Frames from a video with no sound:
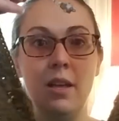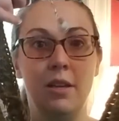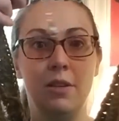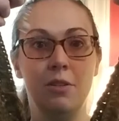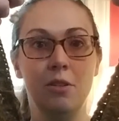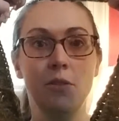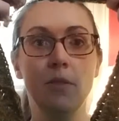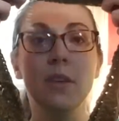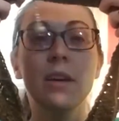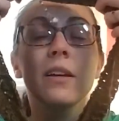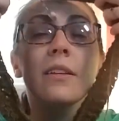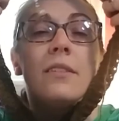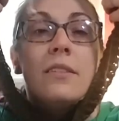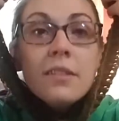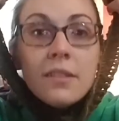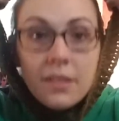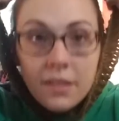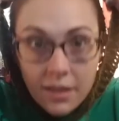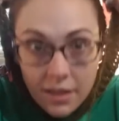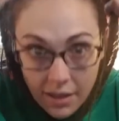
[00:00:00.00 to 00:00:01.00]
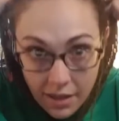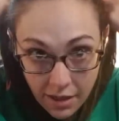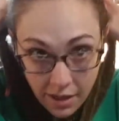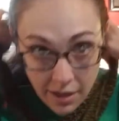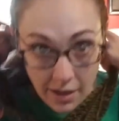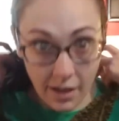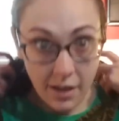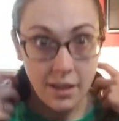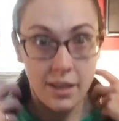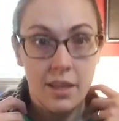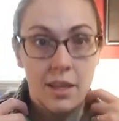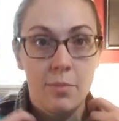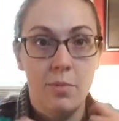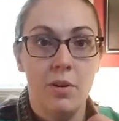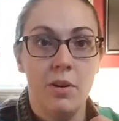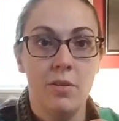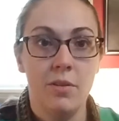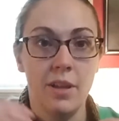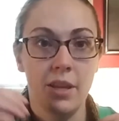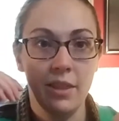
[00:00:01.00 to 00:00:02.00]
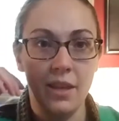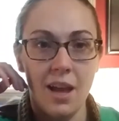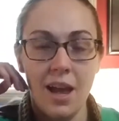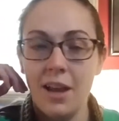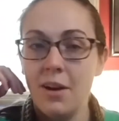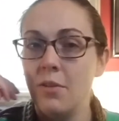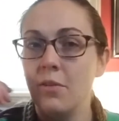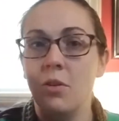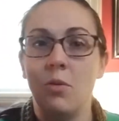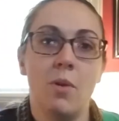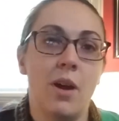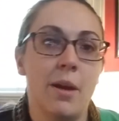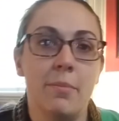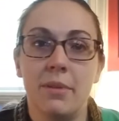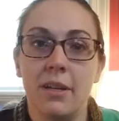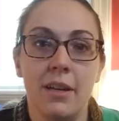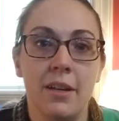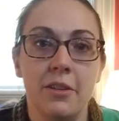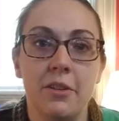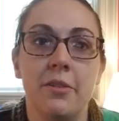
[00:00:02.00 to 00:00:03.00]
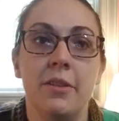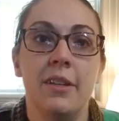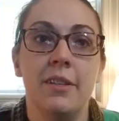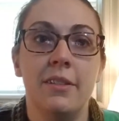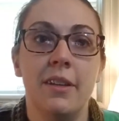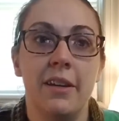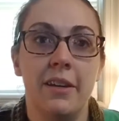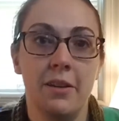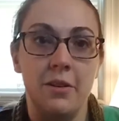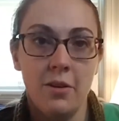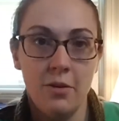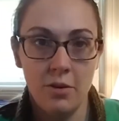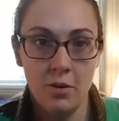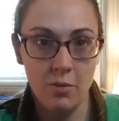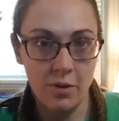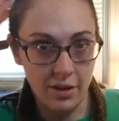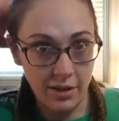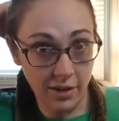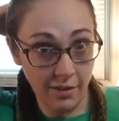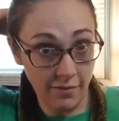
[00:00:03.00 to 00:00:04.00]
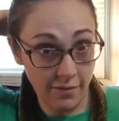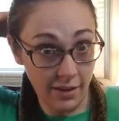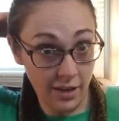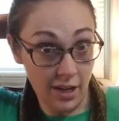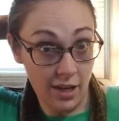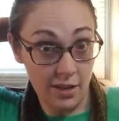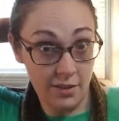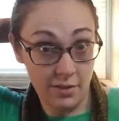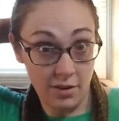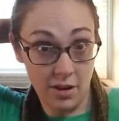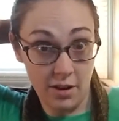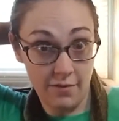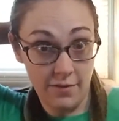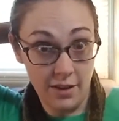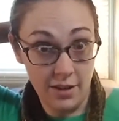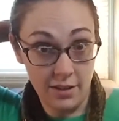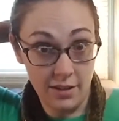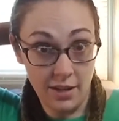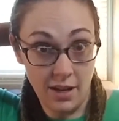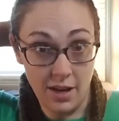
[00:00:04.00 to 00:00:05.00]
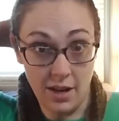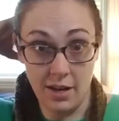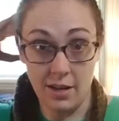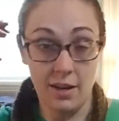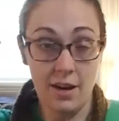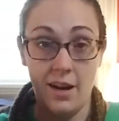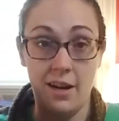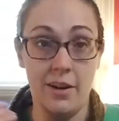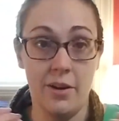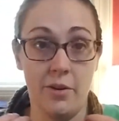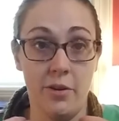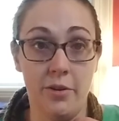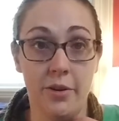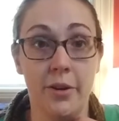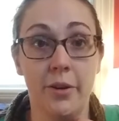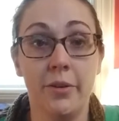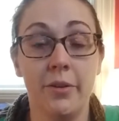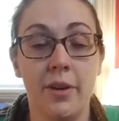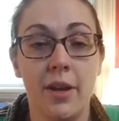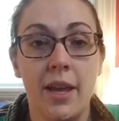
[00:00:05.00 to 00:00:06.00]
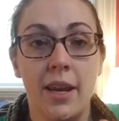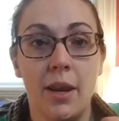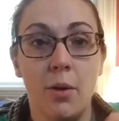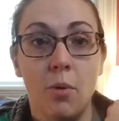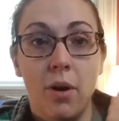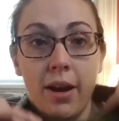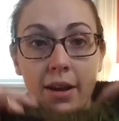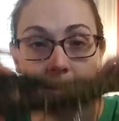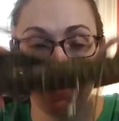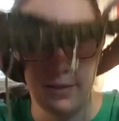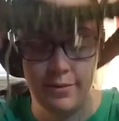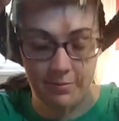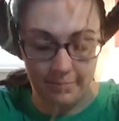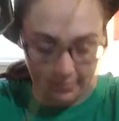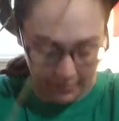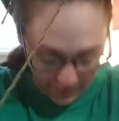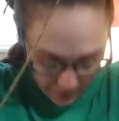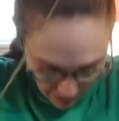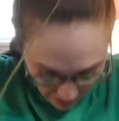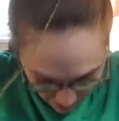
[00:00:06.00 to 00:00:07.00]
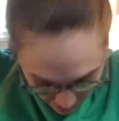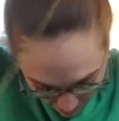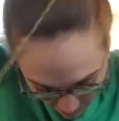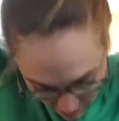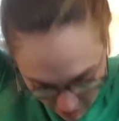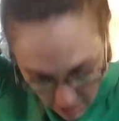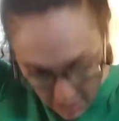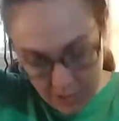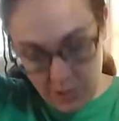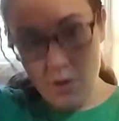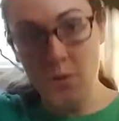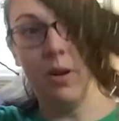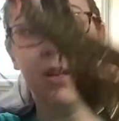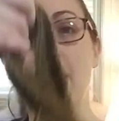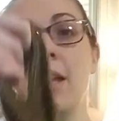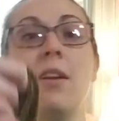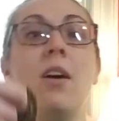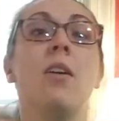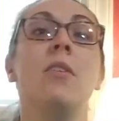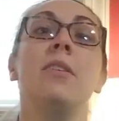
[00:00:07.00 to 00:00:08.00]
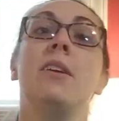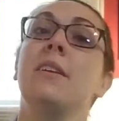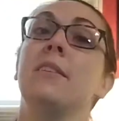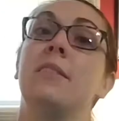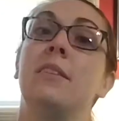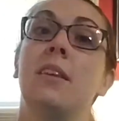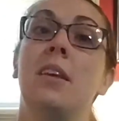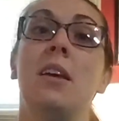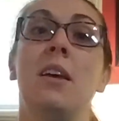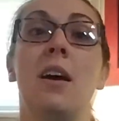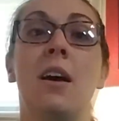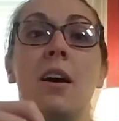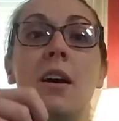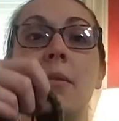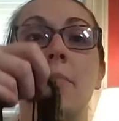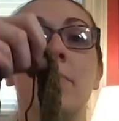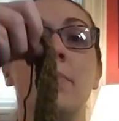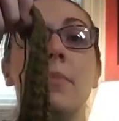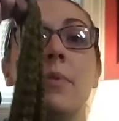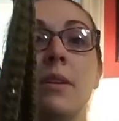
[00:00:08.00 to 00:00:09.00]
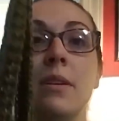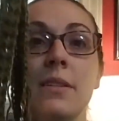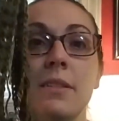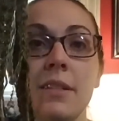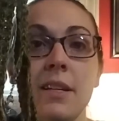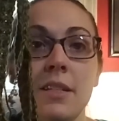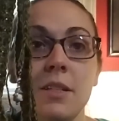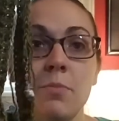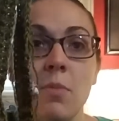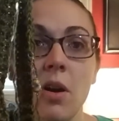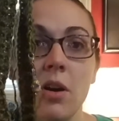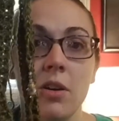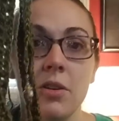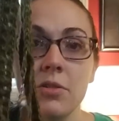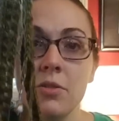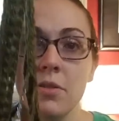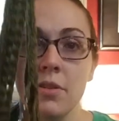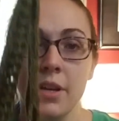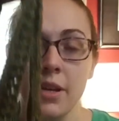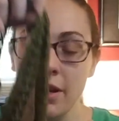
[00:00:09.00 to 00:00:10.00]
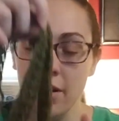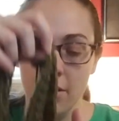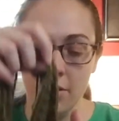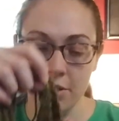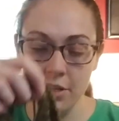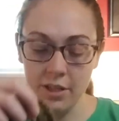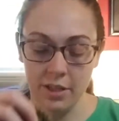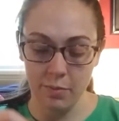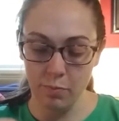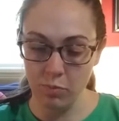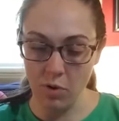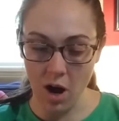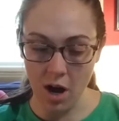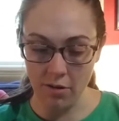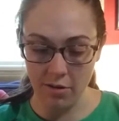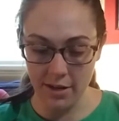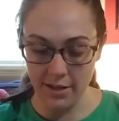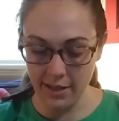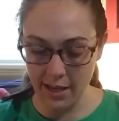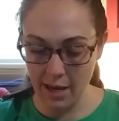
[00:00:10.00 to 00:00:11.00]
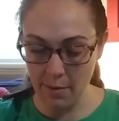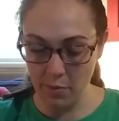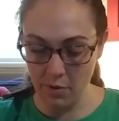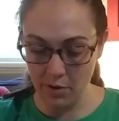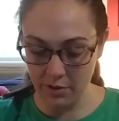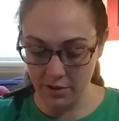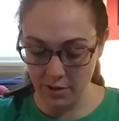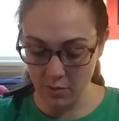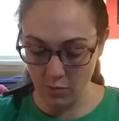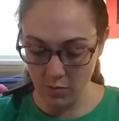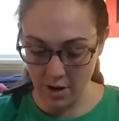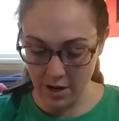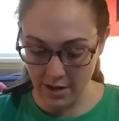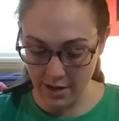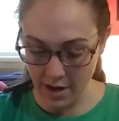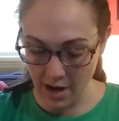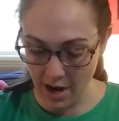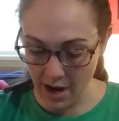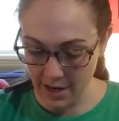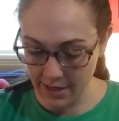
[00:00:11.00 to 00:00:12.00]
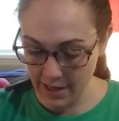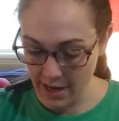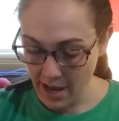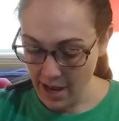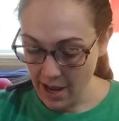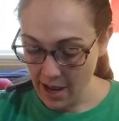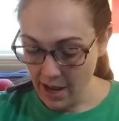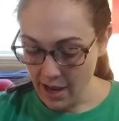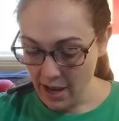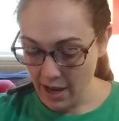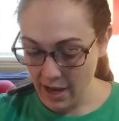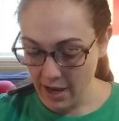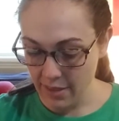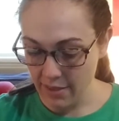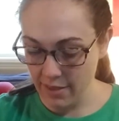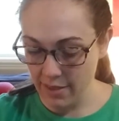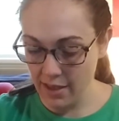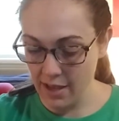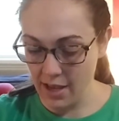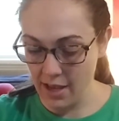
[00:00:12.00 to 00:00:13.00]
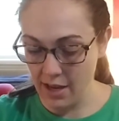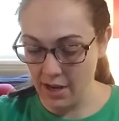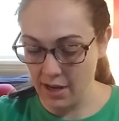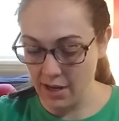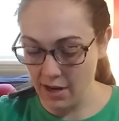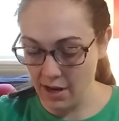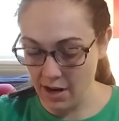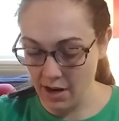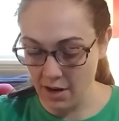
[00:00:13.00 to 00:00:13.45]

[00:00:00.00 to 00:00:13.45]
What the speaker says: do this, and you put it on like, I don't know why I'm telling you this, like you don't know what an infinity scarf is. I know you do. Anyways. So again, all these stitch markers on here are just progress keepers and whatnot. And then